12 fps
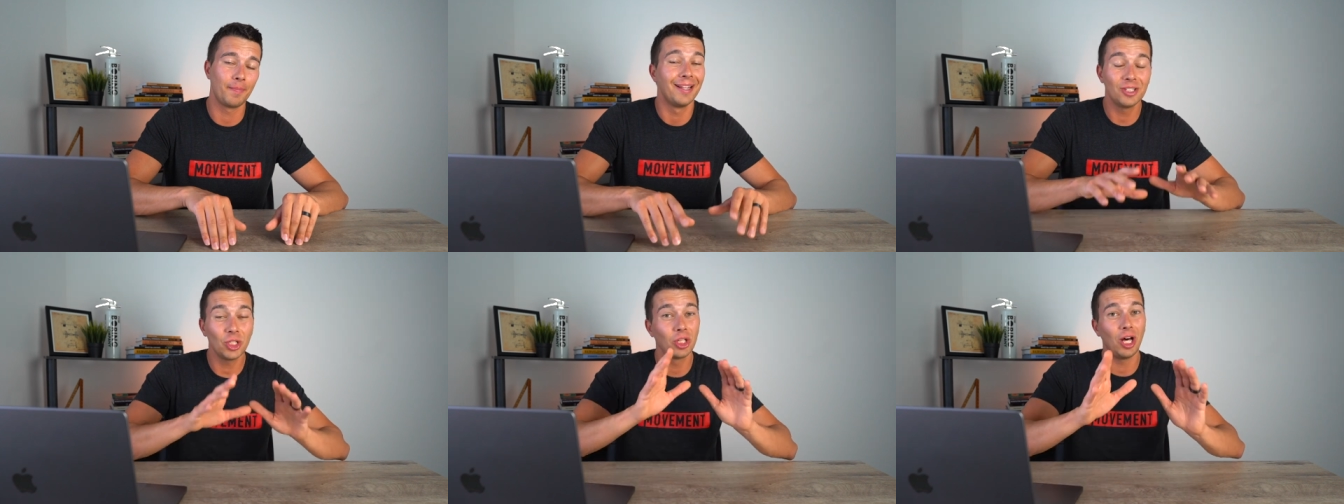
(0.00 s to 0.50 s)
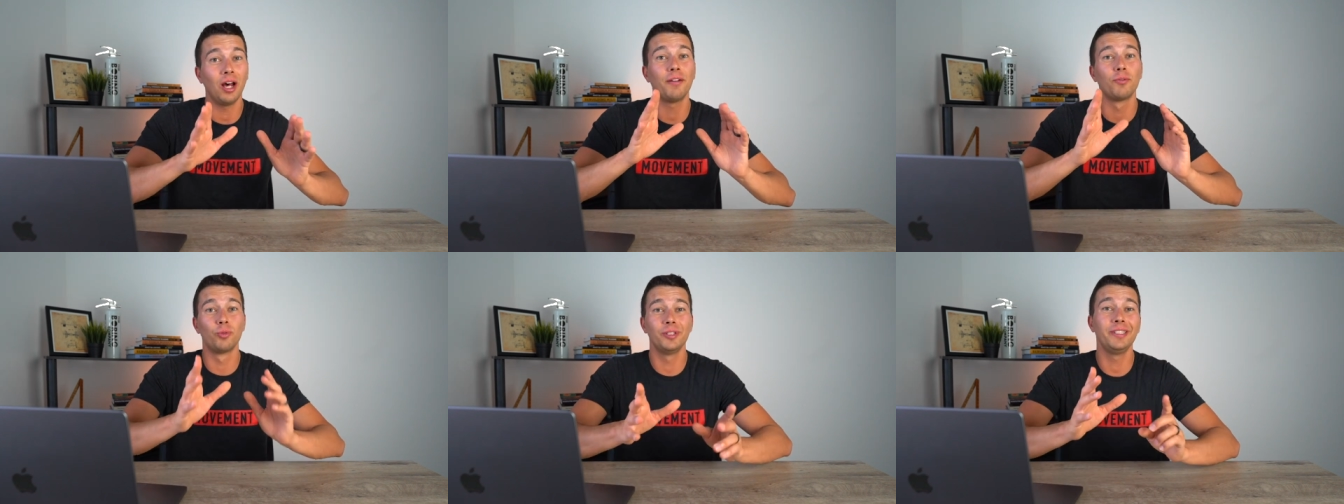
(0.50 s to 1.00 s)
There's a lot
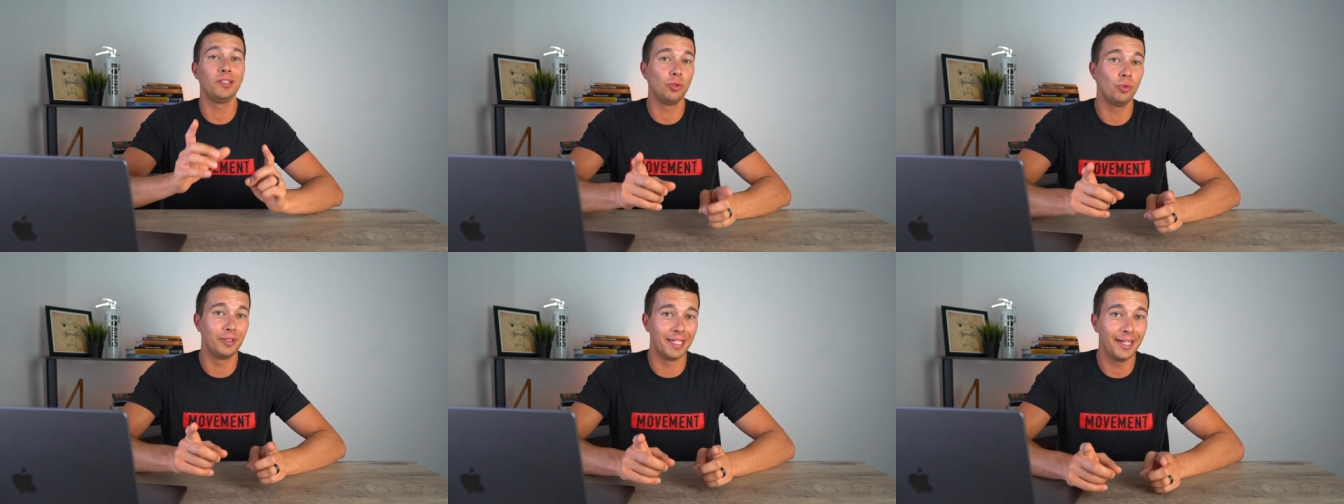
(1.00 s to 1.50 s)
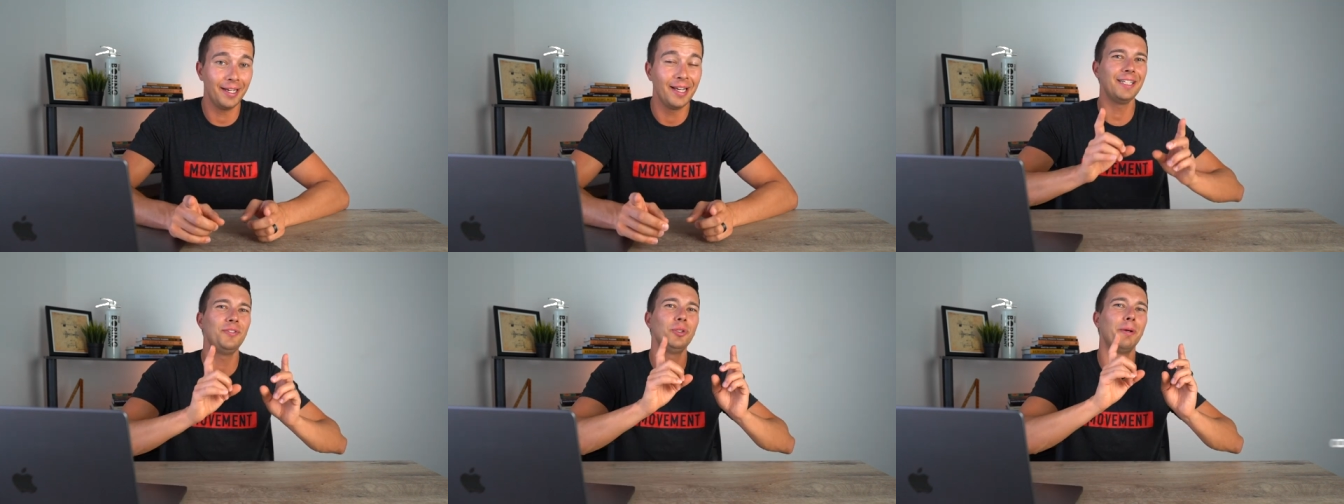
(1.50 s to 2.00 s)
of really cool data.
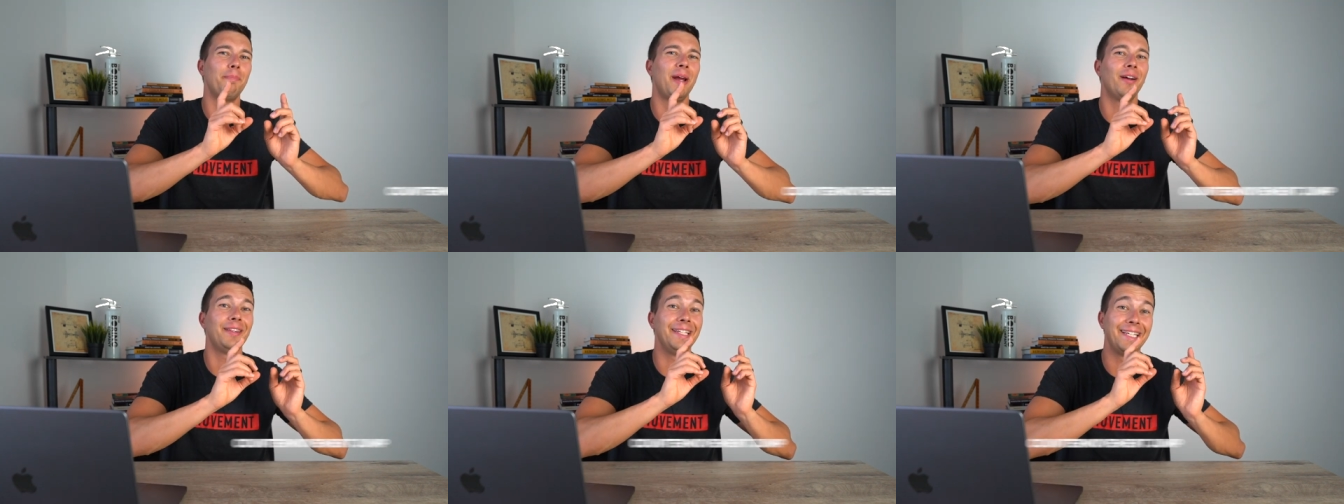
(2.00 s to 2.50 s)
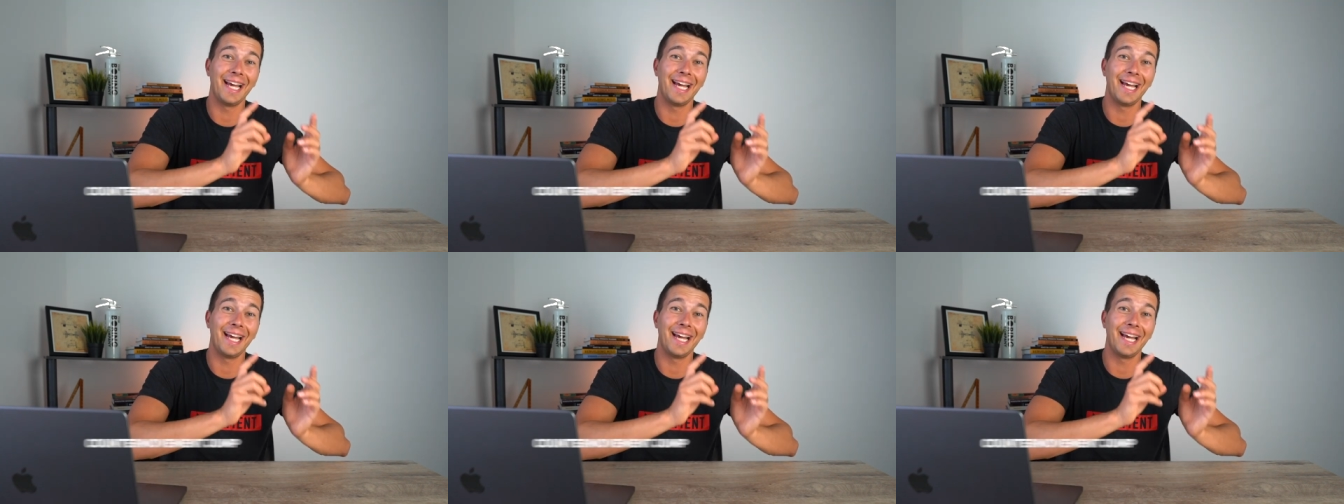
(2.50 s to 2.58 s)
If you compare the